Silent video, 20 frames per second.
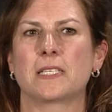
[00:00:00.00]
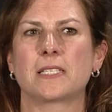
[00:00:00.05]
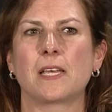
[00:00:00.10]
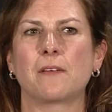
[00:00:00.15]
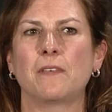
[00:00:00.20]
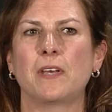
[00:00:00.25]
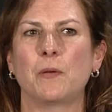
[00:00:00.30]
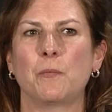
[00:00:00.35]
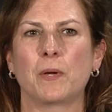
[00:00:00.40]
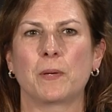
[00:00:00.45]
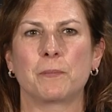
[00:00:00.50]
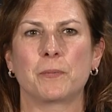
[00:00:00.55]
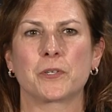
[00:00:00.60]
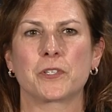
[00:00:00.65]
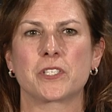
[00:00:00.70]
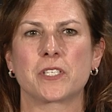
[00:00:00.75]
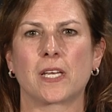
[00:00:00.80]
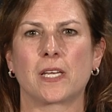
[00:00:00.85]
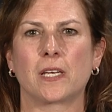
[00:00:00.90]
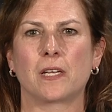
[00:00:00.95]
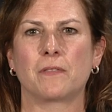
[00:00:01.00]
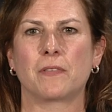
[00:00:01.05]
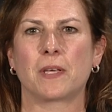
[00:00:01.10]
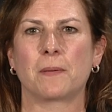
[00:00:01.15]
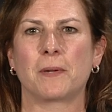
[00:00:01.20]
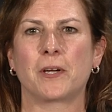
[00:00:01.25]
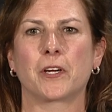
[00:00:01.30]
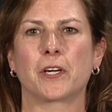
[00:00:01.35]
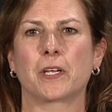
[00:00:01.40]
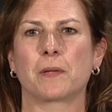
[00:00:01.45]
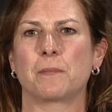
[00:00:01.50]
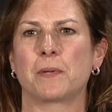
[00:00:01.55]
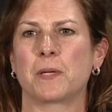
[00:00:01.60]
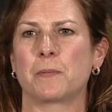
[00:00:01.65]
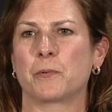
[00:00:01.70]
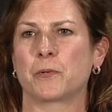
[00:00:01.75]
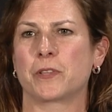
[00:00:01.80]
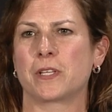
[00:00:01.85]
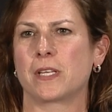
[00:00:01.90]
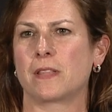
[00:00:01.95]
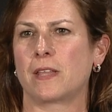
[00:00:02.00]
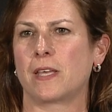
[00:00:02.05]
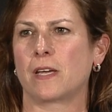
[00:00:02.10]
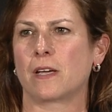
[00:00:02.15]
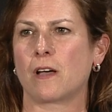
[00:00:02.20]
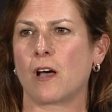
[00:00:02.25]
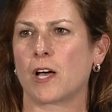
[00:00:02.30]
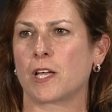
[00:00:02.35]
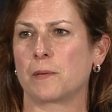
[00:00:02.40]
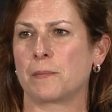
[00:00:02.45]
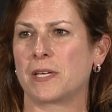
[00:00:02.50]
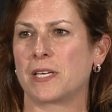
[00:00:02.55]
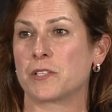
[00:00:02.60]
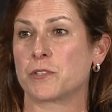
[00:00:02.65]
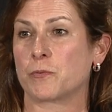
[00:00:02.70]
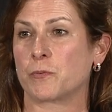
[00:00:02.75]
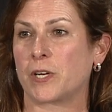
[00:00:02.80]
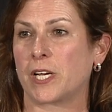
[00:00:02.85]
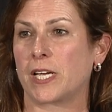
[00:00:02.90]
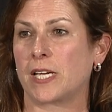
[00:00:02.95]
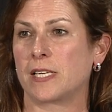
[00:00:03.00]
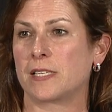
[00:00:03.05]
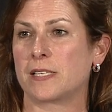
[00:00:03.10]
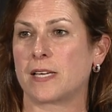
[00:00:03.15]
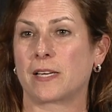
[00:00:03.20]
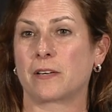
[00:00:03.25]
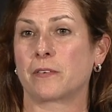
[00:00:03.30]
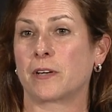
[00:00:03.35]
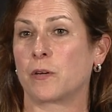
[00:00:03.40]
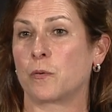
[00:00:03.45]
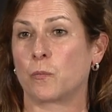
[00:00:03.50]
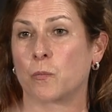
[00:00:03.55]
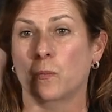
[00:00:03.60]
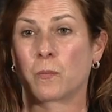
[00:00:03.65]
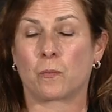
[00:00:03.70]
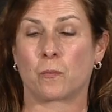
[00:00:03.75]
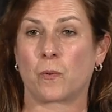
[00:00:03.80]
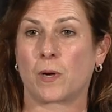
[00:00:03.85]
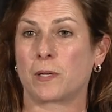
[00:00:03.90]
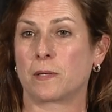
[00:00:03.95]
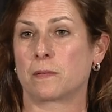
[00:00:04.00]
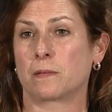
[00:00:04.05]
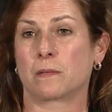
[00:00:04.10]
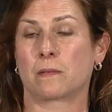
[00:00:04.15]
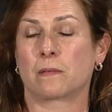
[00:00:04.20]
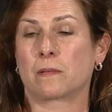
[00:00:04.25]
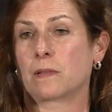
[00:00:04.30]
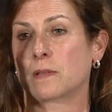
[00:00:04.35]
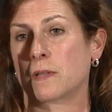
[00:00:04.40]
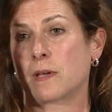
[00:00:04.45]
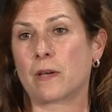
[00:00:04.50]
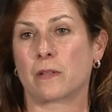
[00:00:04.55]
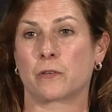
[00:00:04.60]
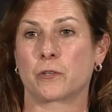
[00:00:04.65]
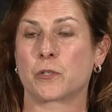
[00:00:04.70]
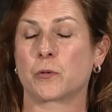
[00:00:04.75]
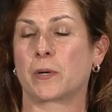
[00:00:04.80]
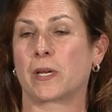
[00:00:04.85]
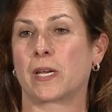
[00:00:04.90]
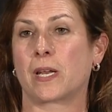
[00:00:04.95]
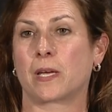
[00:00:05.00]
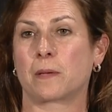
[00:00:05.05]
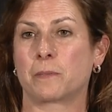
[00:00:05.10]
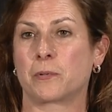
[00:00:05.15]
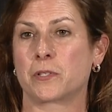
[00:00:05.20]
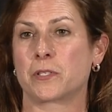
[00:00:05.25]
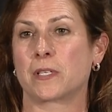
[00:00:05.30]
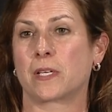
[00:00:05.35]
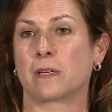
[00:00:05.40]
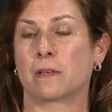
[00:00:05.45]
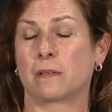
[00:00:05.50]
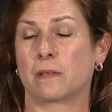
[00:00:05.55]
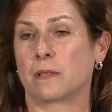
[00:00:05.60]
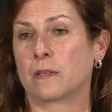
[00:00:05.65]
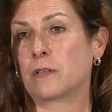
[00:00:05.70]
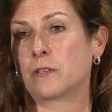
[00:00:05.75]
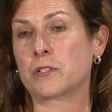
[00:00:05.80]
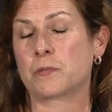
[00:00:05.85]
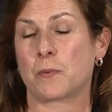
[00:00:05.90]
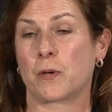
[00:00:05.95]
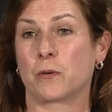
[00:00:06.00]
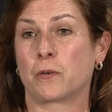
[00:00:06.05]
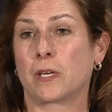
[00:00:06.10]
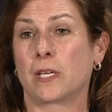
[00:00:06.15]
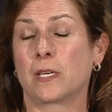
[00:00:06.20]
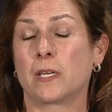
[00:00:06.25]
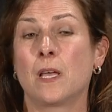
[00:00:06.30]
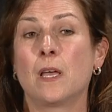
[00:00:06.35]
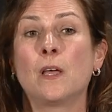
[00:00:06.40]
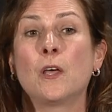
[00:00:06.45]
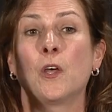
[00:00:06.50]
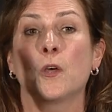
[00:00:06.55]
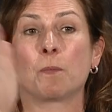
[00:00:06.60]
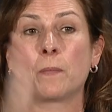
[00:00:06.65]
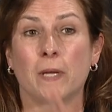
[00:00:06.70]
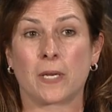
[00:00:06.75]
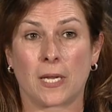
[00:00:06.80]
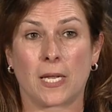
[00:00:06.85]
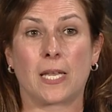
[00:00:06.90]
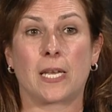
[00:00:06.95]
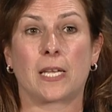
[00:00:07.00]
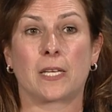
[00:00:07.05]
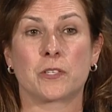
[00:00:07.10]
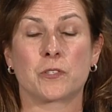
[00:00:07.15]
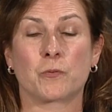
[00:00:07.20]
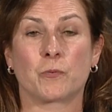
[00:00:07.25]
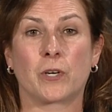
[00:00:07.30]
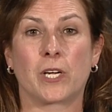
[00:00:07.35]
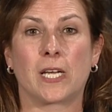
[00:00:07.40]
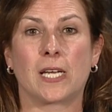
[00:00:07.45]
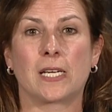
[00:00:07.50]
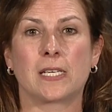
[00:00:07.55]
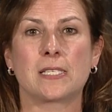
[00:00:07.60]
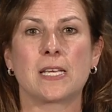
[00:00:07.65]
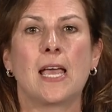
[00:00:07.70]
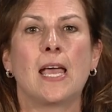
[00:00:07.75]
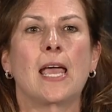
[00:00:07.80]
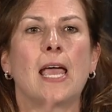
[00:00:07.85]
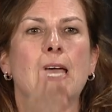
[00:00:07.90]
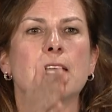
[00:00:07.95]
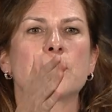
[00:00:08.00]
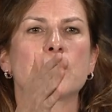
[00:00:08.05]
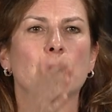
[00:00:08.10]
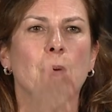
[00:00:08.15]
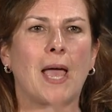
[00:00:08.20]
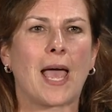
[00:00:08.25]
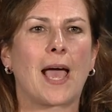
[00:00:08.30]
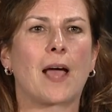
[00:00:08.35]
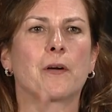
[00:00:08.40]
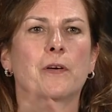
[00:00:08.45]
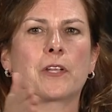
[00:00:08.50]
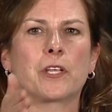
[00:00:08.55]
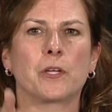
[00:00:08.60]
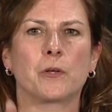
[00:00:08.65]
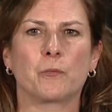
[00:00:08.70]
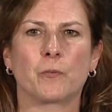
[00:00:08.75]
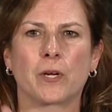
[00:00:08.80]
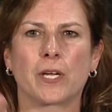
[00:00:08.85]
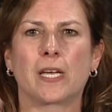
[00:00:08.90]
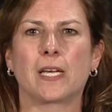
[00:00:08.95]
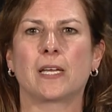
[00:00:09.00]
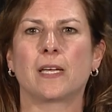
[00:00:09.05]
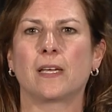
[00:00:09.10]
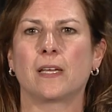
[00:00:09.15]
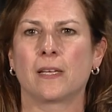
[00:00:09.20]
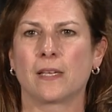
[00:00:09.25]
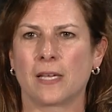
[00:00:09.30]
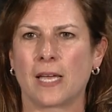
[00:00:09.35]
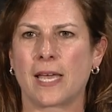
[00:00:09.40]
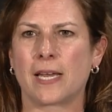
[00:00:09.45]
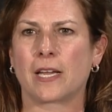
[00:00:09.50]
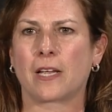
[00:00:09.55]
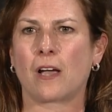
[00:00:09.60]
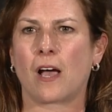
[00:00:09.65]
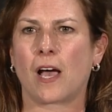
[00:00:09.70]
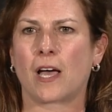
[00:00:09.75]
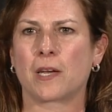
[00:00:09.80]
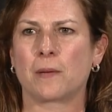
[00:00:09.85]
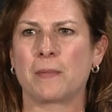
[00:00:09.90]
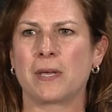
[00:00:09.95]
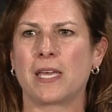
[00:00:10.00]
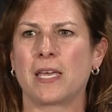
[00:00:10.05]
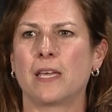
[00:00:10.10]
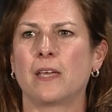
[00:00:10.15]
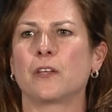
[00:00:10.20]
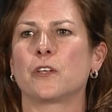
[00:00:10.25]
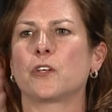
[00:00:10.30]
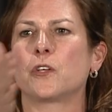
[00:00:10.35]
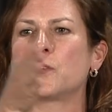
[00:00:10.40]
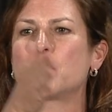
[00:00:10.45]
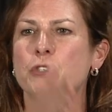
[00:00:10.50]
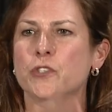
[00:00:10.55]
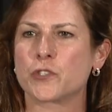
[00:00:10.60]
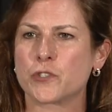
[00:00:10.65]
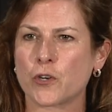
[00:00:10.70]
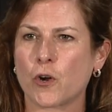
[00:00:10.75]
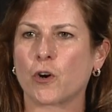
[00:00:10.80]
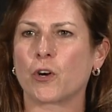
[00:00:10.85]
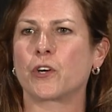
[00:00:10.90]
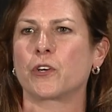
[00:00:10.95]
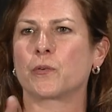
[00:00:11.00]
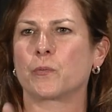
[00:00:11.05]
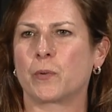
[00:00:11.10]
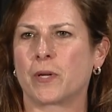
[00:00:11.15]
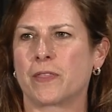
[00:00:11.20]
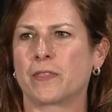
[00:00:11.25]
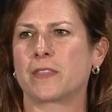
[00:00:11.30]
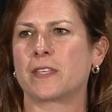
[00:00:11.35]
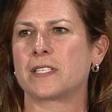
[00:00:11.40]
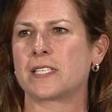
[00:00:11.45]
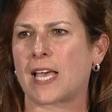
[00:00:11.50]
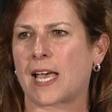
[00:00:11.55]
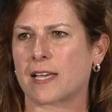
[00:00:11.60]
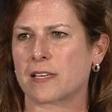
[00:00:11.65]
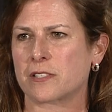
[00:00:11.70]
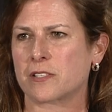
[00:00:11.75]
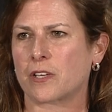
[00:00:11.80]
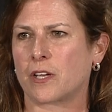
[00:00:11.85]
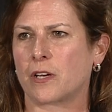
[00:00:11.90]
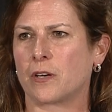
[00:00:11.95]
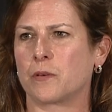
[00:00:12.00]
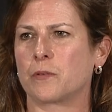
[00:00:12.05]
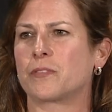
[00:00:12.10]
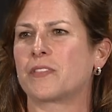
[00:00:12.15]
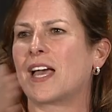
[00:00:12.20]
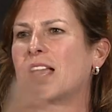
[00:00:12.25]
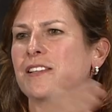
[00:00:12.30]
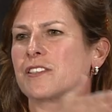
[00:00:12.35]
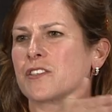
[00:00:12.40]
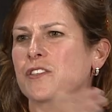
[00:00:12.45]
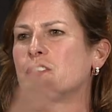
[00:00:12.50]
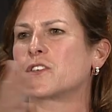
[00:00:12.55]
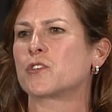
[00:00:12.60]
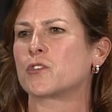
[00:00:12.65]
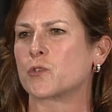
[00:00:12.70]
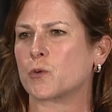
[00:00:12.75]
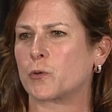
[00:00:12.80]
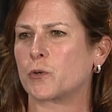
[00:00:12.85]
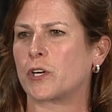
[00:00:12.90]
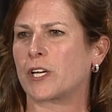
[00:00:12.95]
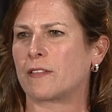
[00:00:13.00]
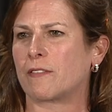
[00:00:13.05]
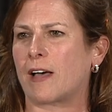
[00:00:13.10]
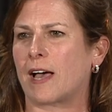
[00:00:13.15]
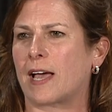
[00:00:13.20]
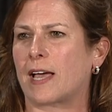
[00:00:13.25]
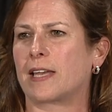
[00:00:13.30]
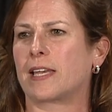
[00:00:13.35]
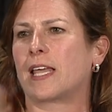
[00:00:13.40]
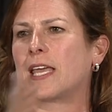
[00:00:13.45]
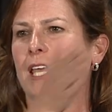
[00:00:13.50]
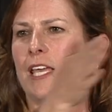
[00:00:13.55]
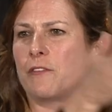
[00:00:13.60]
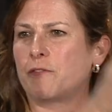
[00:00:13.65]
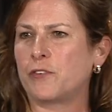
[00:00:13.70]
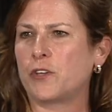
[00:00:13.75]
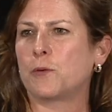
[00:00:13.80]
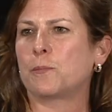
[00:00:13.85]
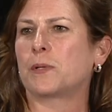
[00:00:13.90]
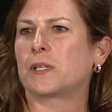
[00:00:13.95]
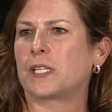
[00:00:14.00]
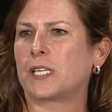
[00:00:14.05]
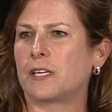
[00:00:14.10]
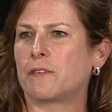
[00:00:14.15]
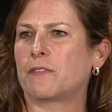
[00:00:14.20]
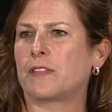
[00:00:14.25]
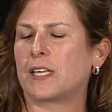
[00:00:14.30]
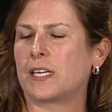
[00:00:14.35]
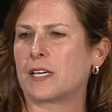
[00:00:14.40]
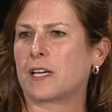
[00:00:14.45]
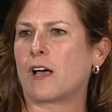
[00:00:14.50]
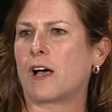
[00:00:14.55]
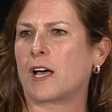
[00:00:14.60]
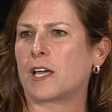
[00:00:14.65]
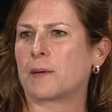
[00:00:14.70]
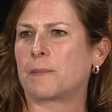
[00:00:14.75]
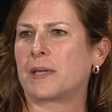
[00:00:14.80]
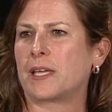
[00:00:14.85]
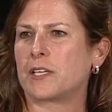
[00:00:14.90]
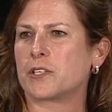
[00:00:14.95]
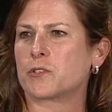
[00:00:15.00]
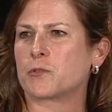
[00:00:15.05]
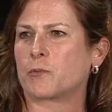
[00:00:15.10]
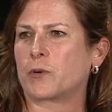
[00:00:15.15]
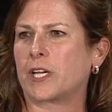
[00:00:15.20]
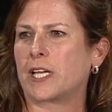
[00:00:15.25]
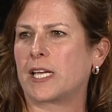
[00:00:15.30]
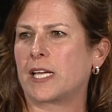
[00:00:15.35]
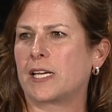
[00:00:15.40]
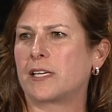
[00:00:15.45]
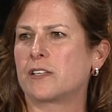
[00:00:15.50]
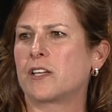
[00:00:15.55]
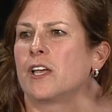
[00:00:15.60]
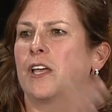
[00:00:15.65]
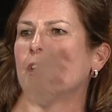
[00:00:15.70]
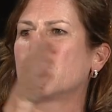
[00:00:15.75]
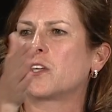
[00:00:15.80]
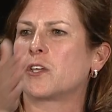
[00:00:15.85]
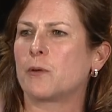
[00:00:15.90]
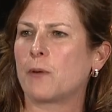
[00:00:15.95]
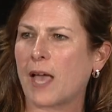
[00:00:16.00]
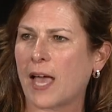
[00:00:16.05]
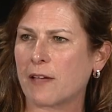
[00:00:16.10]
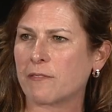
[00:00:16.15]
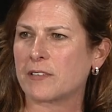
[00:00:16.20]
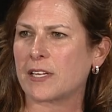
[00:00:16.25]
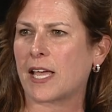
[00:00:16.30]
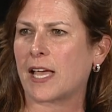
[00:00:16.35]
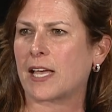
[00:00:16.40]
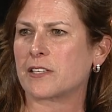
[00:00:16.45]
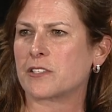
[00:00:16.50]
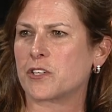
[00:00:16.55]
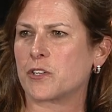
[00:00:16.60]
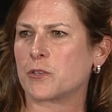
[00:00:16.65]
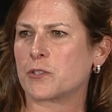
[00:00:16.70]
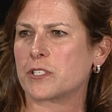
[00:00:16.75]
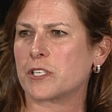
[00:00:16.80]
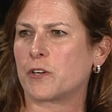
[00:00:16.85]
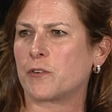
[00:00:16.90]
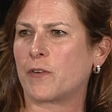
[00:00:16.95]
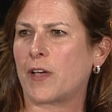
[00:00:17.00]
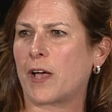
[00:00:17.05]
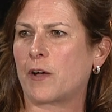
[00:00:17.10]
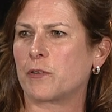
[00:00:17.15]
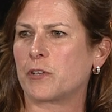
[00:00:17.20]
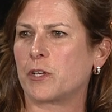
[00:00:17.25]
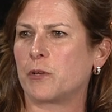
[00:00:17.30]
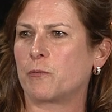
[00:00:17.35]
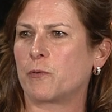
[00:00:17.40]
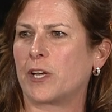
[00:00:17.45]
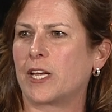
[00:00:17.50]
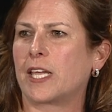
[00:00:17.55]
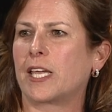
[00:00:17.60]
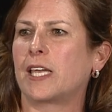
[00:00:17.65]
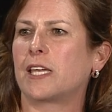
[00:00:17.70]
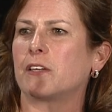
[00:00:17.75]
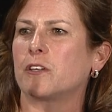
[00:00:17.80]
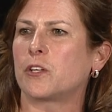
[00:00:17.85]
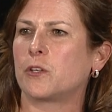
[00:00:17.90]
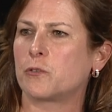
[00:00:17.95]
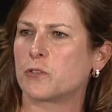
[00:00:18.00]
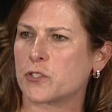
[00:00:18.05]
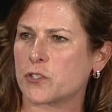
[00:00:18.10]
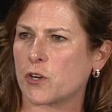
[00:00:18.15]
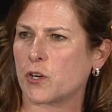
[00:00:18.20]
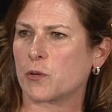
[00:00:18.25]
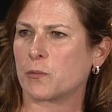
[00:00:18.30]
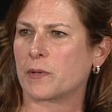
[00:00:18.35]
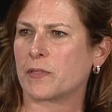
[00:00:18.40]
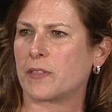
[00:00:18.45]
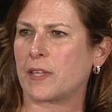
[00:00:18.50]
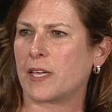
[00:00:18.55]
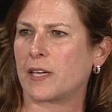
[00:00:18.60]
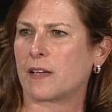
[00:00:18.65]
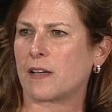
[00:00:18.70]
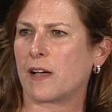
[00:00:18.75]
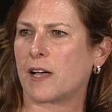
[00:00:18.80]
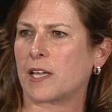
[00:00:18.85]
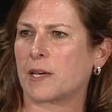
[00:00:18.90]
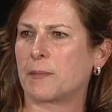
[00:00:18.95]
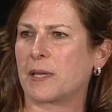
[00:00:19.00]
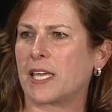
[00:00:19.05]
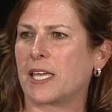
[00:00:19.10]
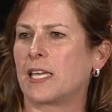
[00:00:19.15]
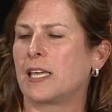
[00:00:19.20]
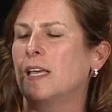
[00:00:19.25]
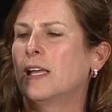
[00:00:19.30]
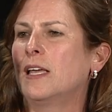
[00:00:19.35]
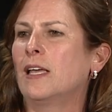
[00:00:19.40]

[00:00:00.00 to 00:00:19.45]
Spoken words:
71% of the American people think the economy is rigged. I don't know what the other 29% are smoking, but it is rigged. And so how do you rig an economy? You start with the tax code. That's the storyline. If you believe the economy is rigged, you have to ask yourself how you rig it. You start with the economy.